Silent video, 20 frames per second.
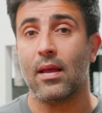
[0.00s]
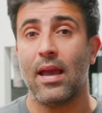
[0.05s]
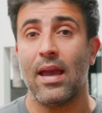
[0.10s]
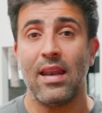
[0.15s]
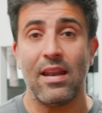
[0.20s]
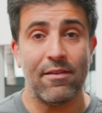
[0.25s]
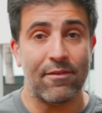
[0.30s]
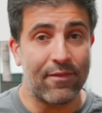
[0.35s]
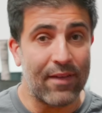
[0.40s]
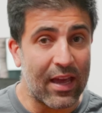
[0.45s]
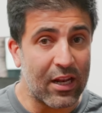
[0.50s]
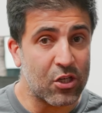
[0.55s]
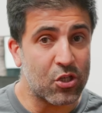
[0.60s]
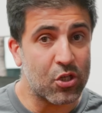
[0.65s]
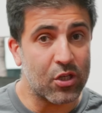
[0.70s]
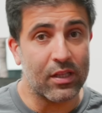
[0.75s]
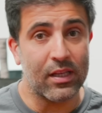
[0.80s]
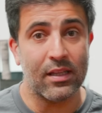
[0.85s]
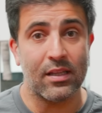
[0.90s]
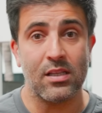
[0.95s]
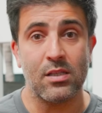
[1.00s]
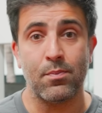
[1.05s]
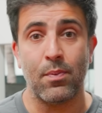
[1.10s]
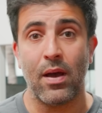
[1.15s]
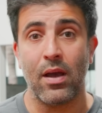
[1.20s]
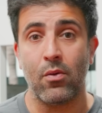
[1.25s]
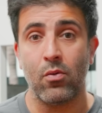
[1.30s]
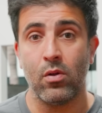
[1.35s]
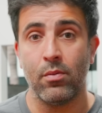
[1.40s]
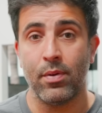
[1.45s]
And eventually this
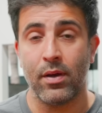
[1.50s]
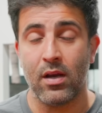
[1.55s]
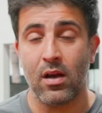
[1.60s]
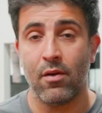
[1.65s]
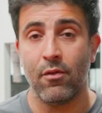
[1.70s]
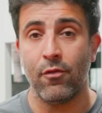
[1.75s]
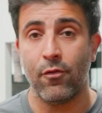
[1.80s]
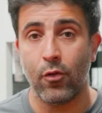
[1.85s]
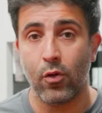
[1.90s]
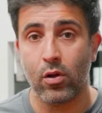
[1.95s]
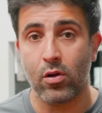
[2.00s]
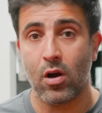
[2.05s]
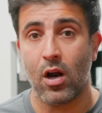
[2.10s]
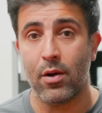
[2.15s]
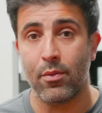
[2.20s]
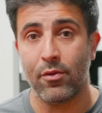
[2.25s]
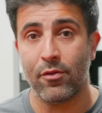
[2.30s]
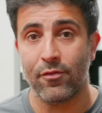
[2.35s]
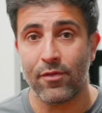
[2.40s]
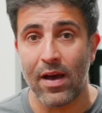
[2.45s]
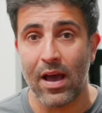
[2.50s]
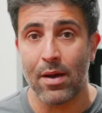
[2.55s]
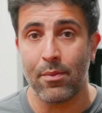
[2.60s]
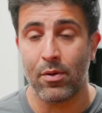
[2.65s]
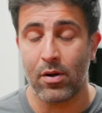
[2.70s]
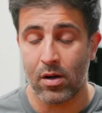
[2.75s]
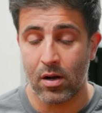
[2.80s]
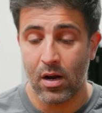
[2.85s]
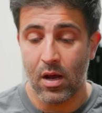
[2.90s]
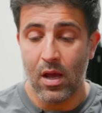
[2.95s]
bike will become full carbon
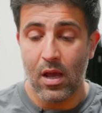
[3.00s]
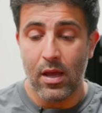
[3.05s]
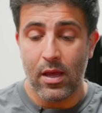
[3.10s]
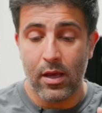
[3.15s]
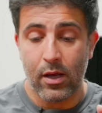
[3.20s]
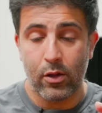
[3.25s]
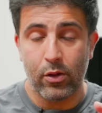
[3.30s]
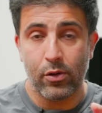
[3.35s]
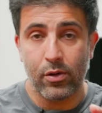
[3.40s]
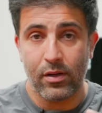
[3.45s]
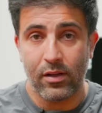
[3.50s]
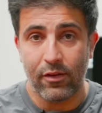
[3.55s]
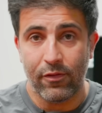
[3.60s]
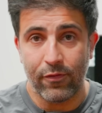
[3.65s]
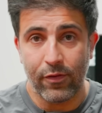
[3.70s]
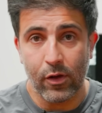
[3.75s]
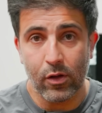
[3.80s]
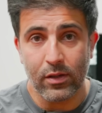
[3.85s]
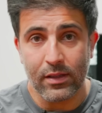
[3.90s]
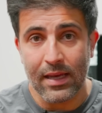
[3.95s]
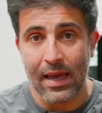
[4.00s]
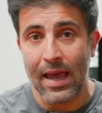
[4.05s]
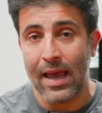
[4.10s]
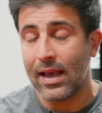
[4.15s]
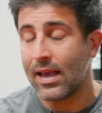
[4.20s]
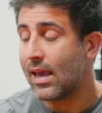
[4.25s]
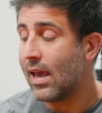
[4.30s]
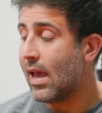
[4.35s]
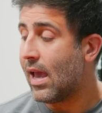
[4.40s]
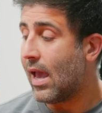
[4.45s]
fiber, including the fuel
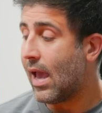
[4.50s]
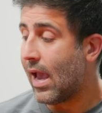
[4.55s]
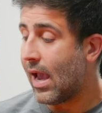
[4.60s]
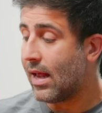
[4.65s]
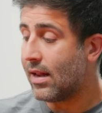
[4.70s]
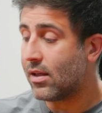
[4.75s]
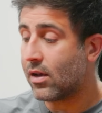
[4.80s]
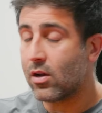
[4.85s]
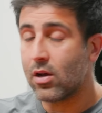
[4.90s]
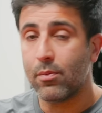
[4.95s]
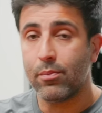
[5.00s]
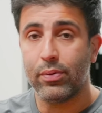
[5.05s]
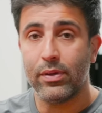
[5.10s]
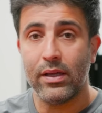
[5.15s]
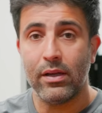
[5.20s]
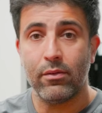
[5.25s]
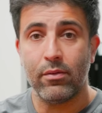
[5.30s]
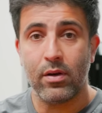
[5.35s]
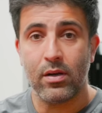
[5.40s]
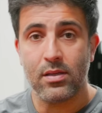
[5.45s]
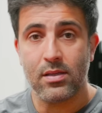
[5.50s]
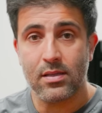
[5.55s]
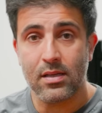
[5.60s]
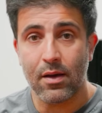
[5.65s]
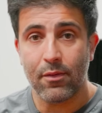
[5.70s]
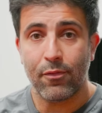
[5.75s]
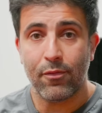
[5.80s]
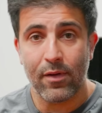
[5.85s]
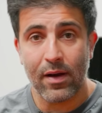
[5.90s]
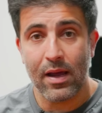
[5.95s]
tank and the complete rear
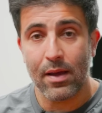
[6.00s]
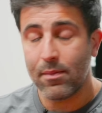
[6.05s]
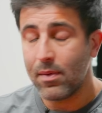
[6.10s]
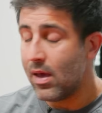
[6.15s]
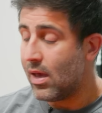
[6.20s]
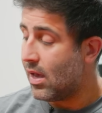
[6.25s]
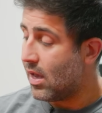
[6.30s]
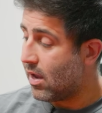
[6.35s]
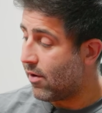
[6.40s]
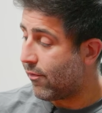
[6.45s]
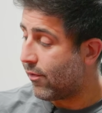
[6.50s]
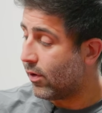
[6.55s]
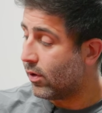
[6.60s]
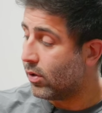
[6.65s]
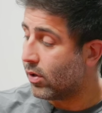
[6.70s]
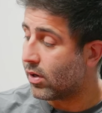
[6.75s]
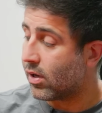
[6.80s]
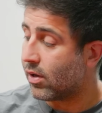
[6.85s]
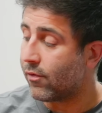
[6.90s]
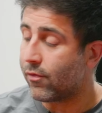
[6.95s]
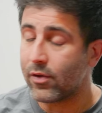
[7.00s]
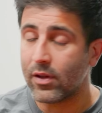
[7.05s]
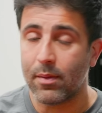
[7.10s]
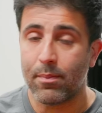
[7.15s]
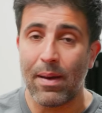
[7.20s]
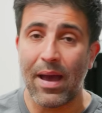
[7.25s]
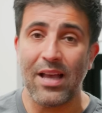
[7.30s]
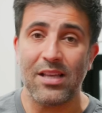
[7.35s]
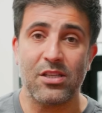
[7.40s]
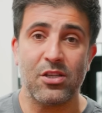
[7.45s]
subframe. If you're looking for the
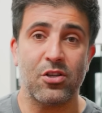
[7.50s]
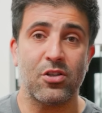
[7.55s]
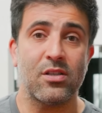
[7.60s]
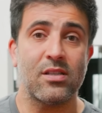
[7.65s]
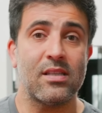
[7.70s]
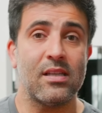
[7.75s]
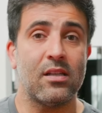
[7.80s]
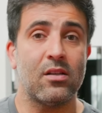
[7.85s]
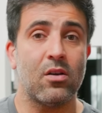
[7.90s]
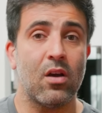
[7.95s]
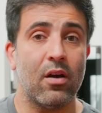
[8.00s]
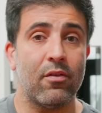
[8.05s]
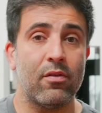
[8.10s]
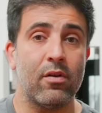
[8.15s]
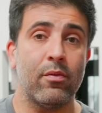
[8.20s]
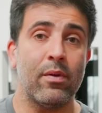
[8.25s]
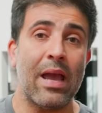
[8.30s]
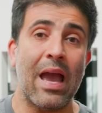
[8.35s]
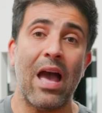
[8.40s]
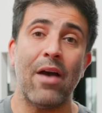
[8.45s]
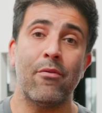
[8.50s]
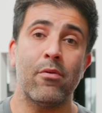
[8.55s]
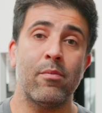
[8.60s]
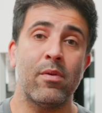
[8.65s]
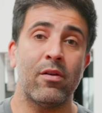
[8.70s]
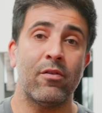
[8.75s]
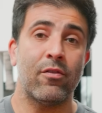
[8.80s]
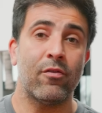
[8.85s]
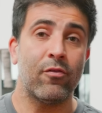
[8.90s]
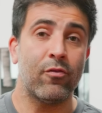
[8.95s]
passenger seat cover, we have them
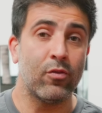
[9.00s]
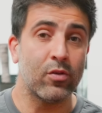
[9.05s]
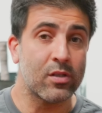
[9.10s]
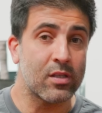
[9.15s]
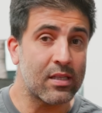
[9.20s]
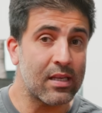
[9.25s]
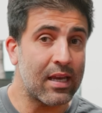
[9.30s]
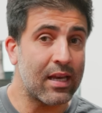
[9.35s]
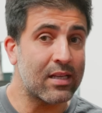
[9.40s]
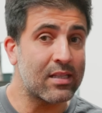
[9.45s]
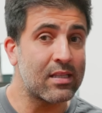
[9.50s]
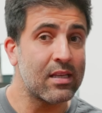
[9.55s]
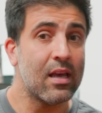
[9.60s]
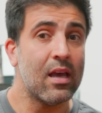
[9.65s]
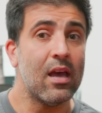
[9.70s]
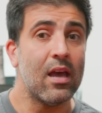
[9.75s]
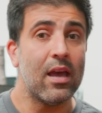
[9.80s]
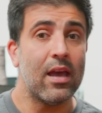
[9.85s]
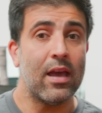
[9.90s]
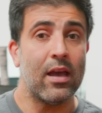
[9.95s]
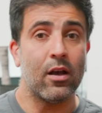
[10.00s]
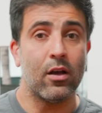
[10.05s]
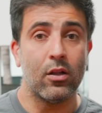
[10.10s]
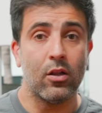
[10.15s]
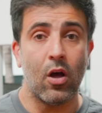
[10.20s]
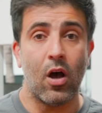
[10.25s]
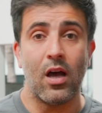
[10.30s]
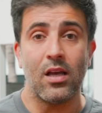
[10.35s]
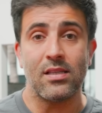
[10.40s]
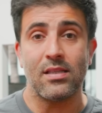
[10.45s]
in Fullsix, in
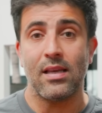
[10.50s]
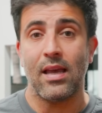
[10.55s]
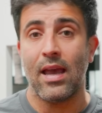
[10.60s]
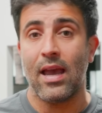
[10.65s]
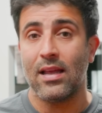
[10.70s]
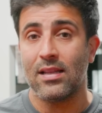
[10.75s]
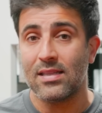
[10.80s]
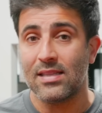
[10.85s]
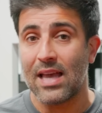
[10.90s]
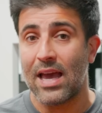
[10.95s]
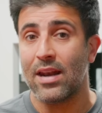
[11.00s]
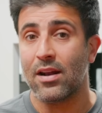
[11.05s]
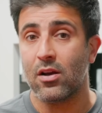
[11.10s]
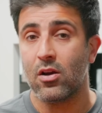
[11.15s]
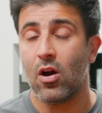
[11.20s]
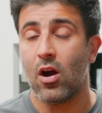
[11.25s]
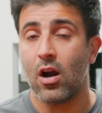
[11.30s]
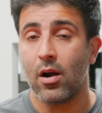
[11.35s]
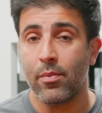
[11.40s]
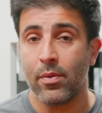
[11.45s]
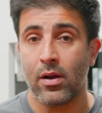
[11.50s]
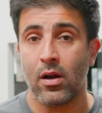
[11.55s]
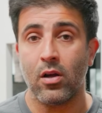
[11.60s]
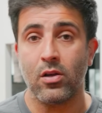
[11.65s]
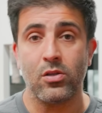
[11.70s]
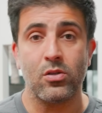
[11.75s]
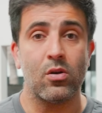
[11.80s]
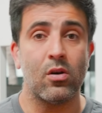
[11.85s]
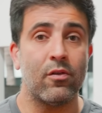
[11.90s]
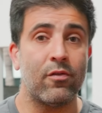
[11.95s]
gloss and satin carbon,
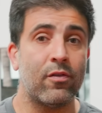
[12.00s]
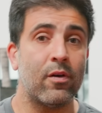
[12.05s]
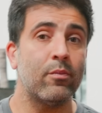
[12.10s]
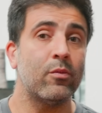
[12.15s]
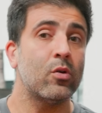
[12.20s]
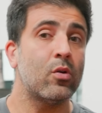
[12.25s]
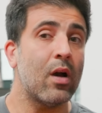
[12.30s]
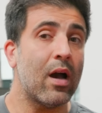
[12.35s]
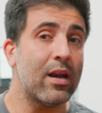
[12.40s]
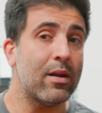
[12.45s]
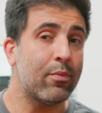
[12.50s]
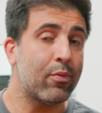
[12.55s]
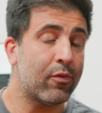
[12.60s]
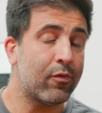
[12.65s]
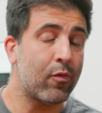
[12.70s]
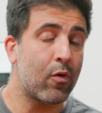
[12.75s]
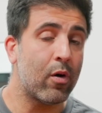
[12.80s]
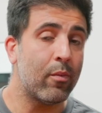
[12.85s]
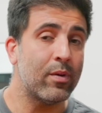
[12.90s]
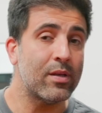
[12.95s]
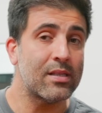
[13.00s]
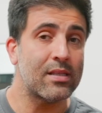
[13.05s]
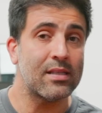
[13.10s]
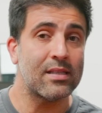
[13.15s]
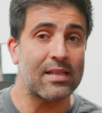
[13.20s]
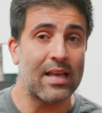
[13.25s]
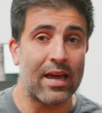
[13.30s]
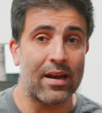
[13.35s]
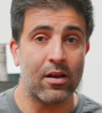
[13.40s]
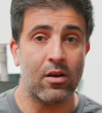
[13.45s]
also from Ducati Performance and
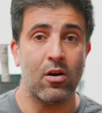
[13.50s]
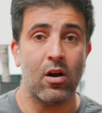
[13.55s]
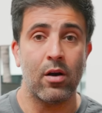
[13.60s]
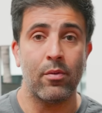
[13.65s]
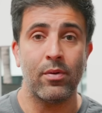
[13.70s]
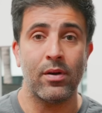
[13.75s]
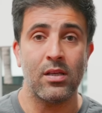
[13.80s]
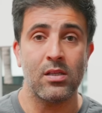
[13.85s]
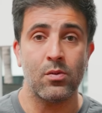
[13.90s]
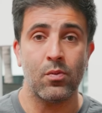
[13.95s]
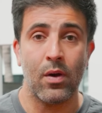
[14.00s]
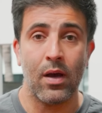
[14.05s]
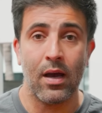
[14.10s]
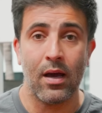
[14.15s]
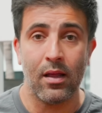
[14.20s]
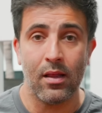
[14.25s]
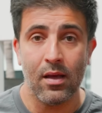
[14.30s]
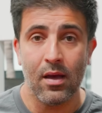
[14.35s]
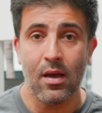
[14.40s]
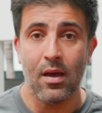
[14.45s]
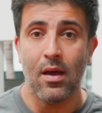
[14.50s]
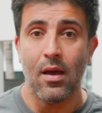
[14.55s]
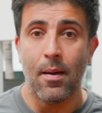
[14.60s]
satin carbon as well.